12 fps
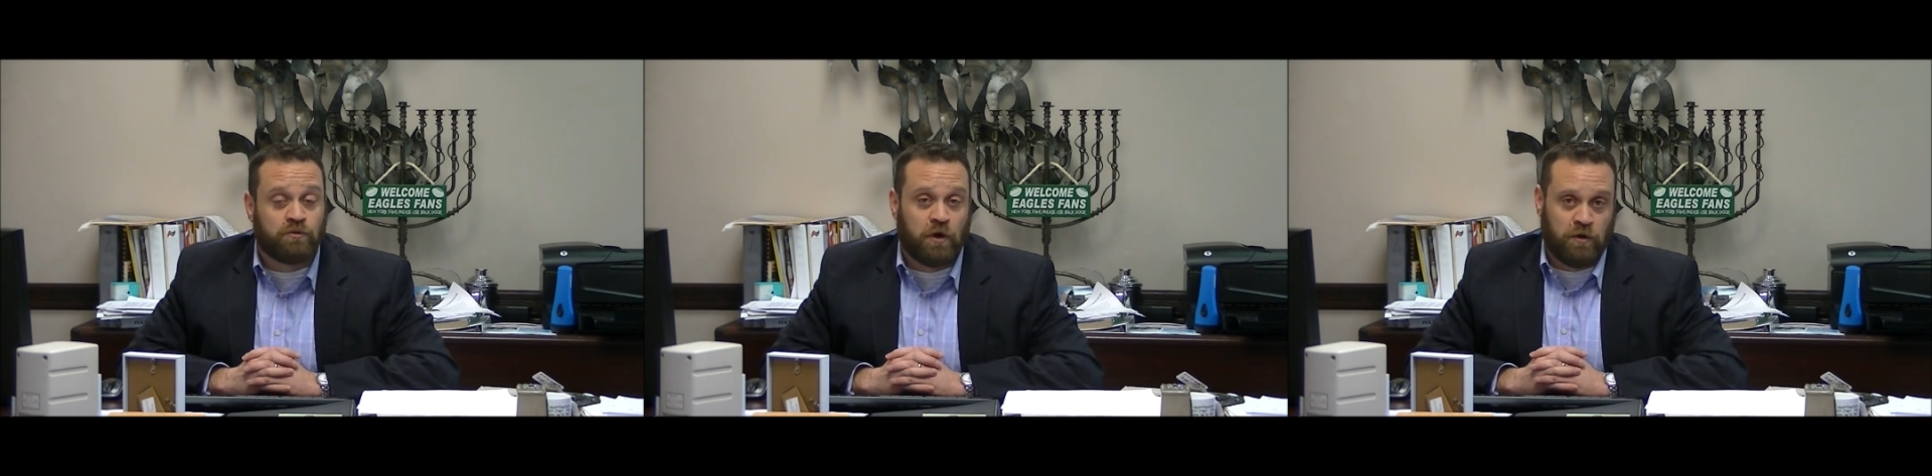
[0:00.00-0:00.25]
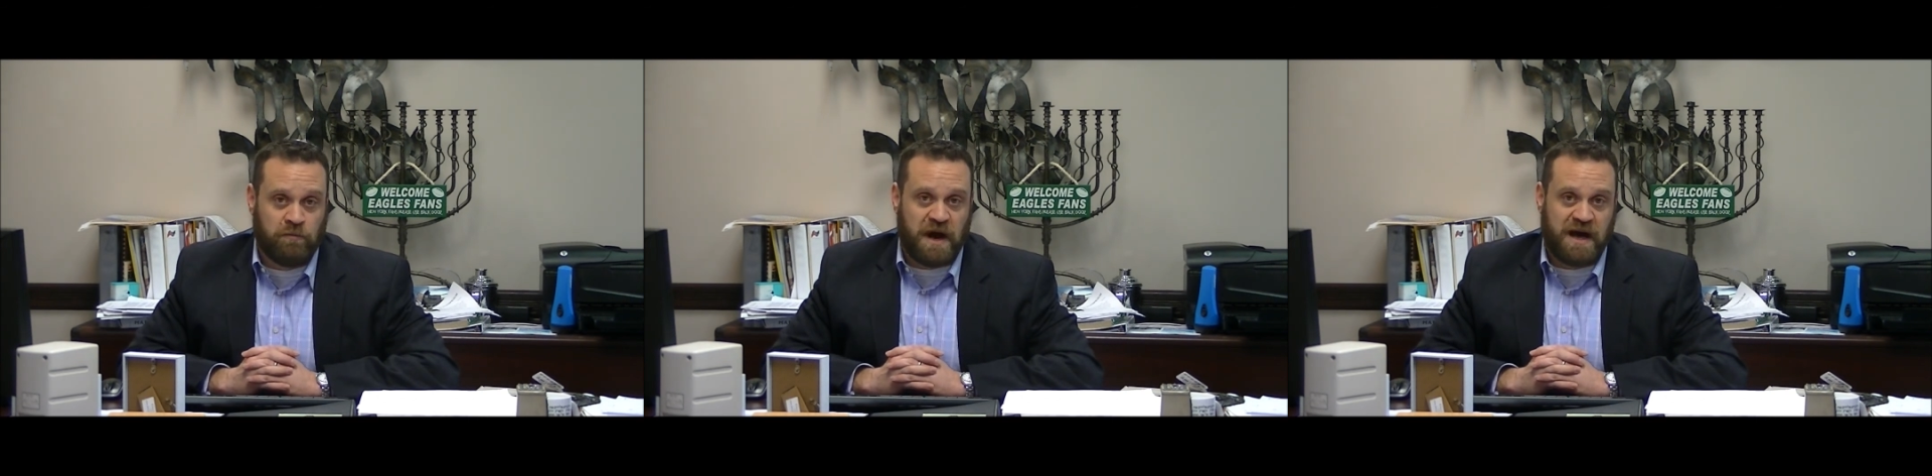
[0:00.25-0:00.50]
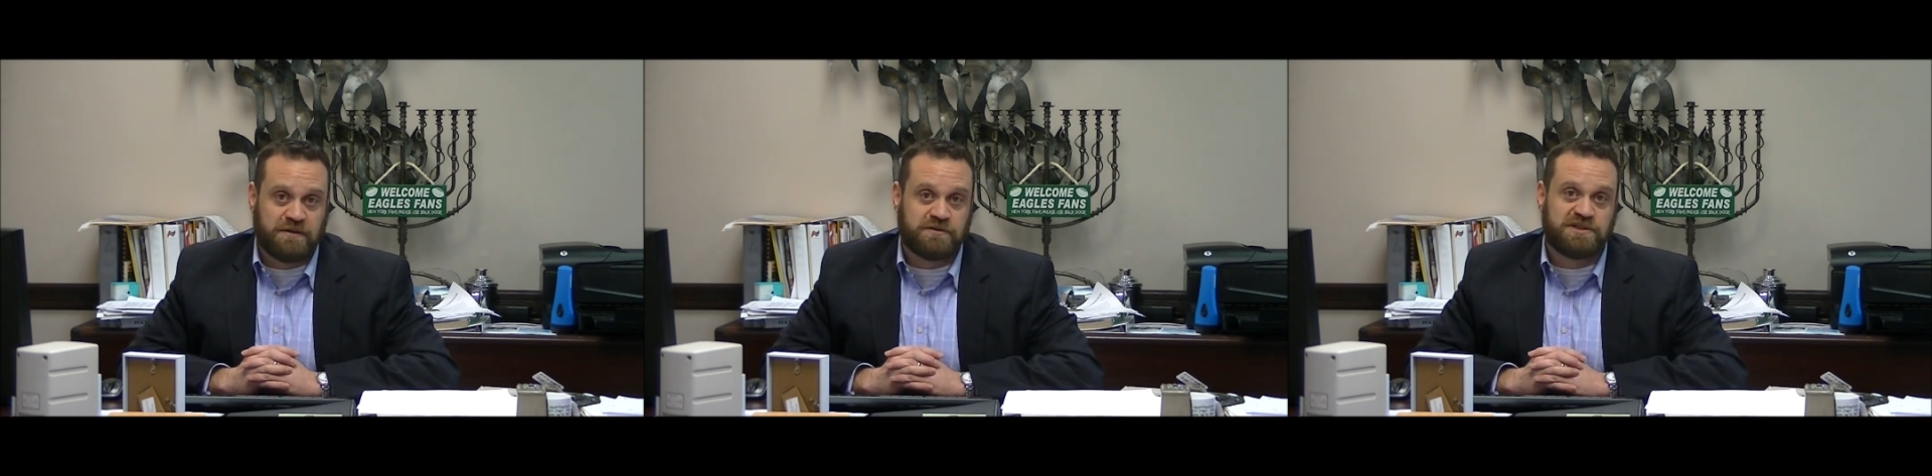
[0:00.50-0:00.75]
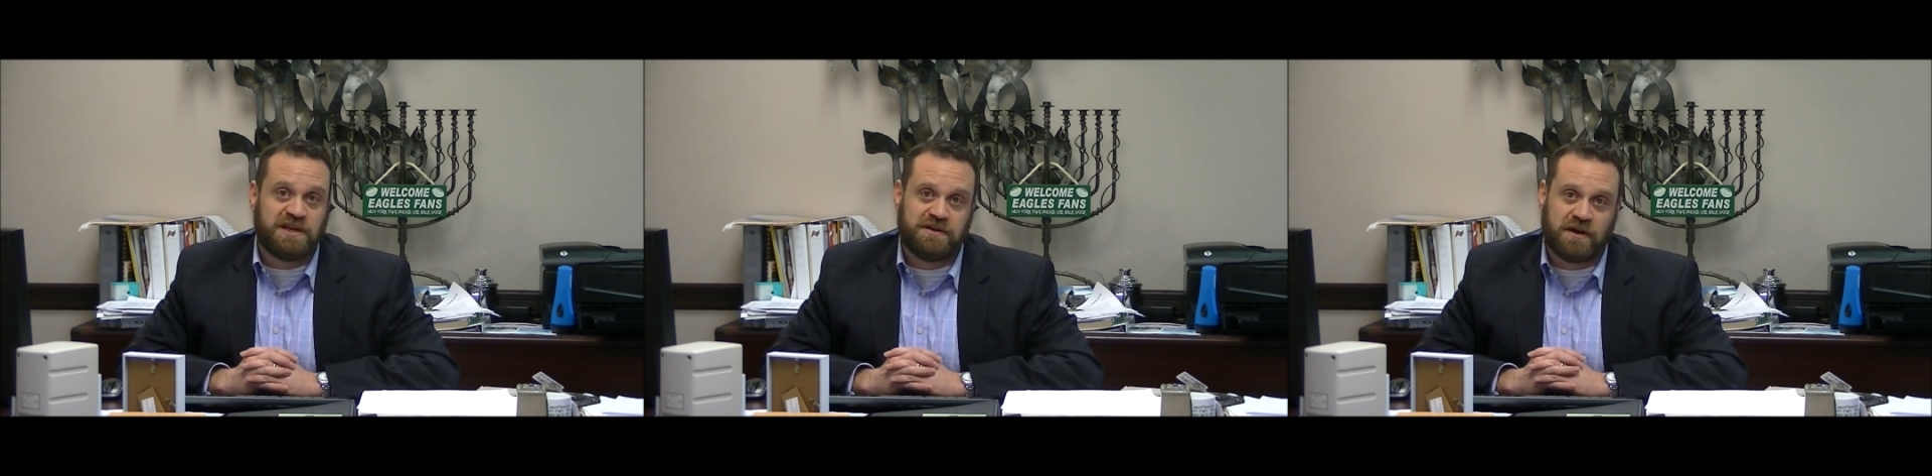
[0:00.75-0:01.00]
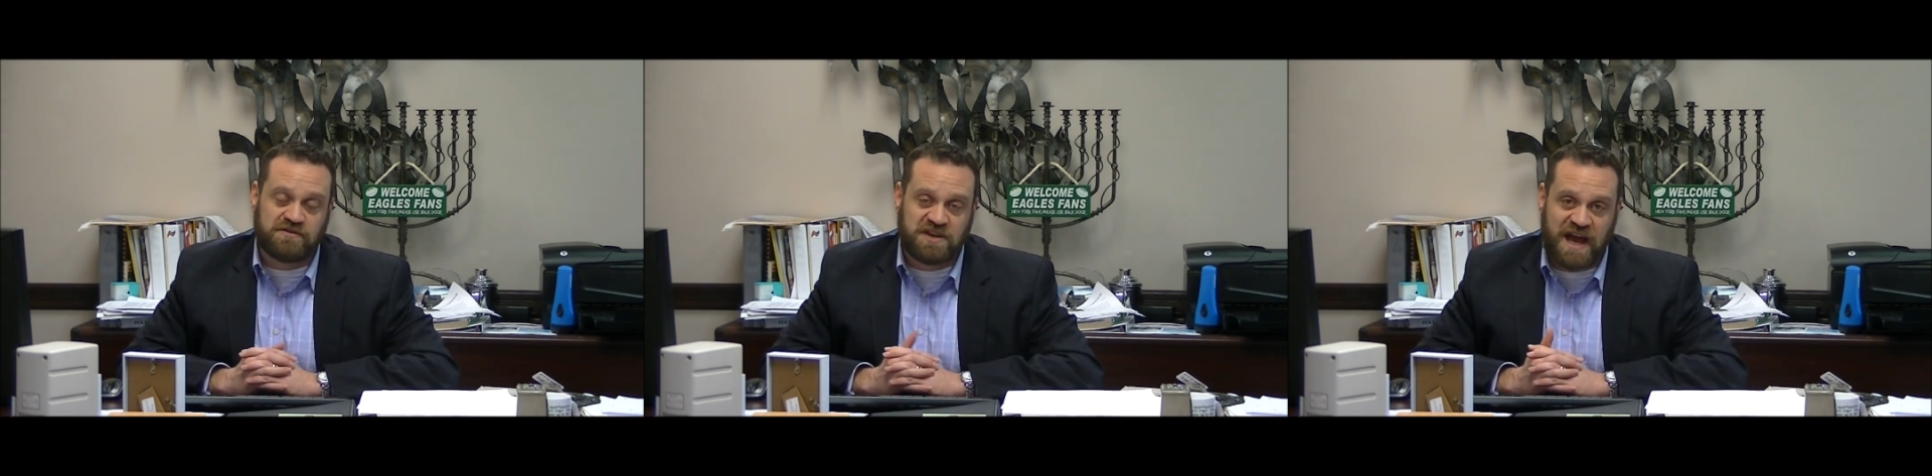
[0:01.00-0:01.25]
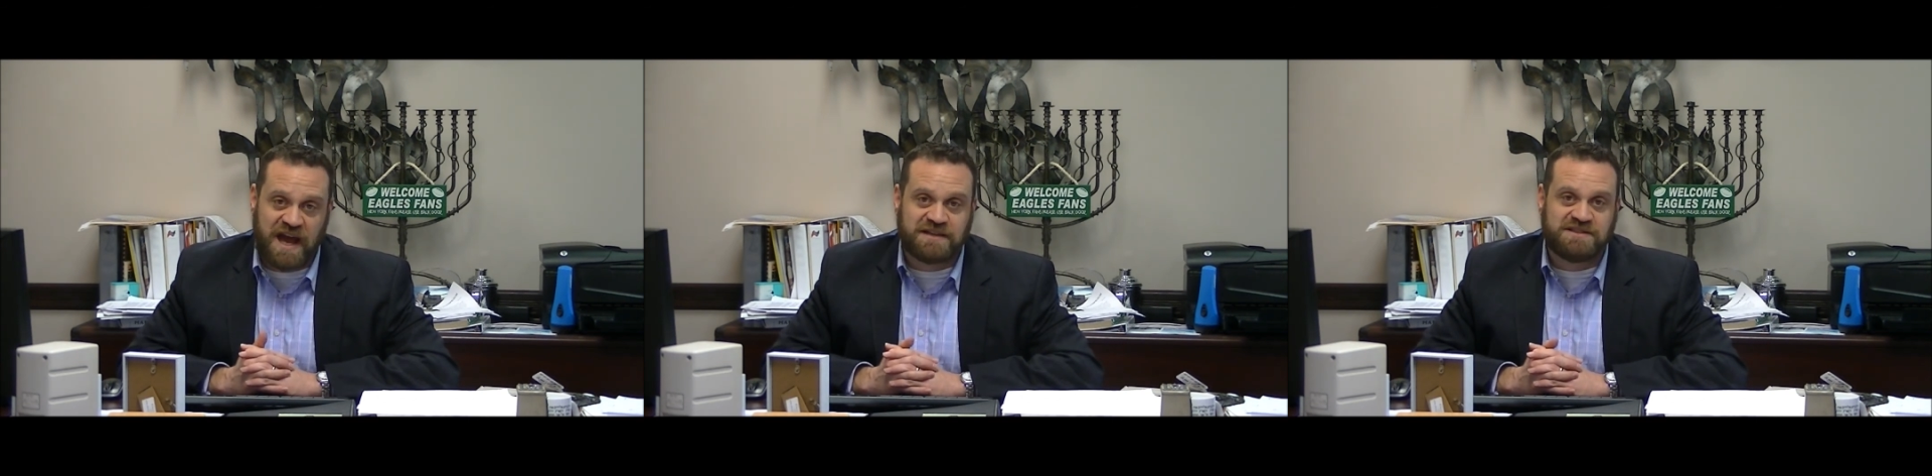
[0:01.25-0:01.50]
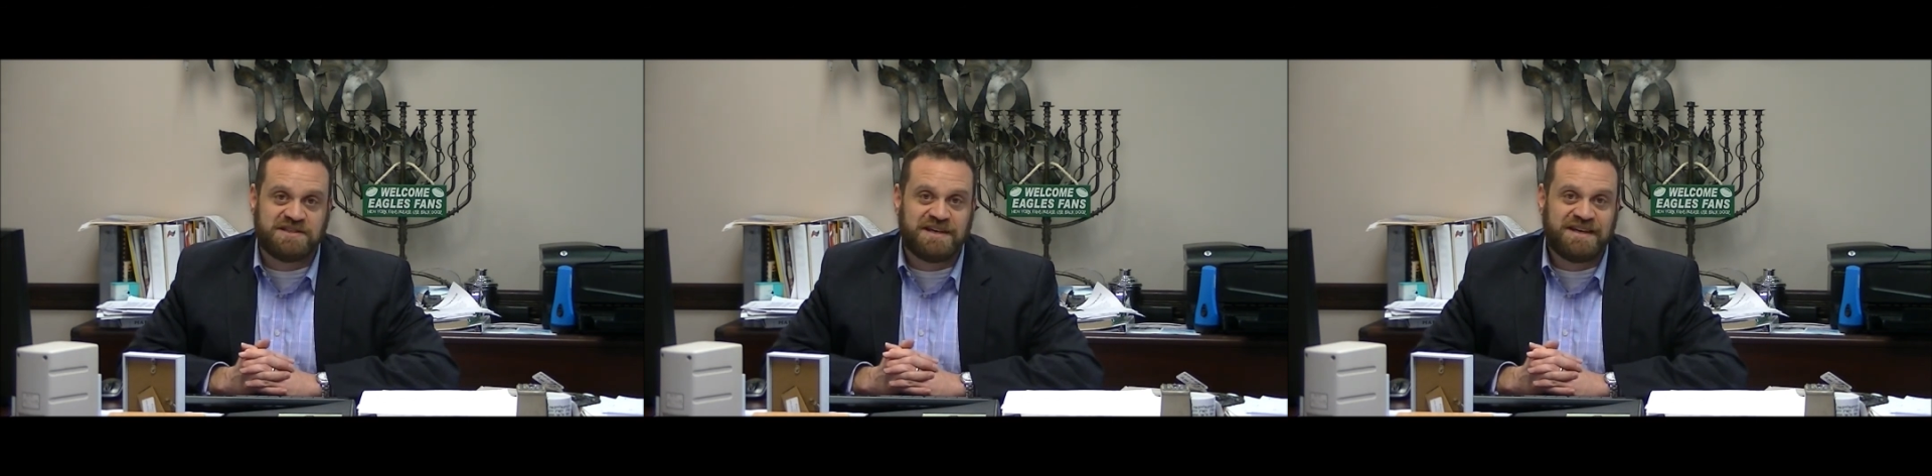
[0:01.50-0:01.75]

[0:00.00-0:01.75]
role models in our text